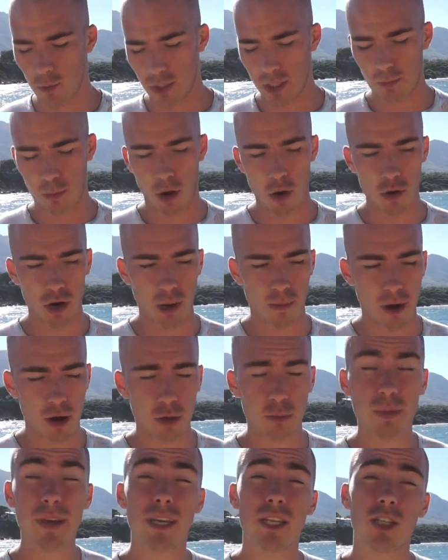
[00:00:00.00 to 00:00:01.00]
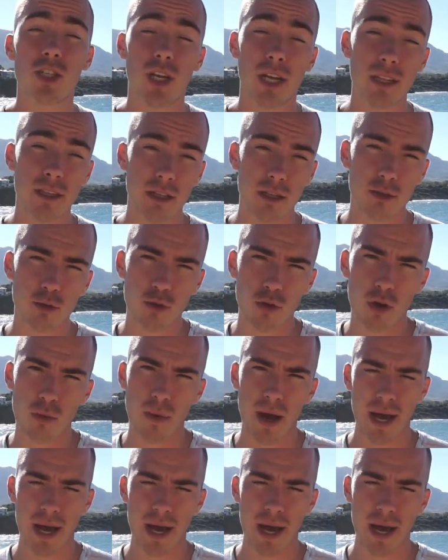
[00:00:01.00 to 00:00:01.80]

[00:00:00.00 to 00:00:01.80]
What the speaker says: we spoke about being gentle to your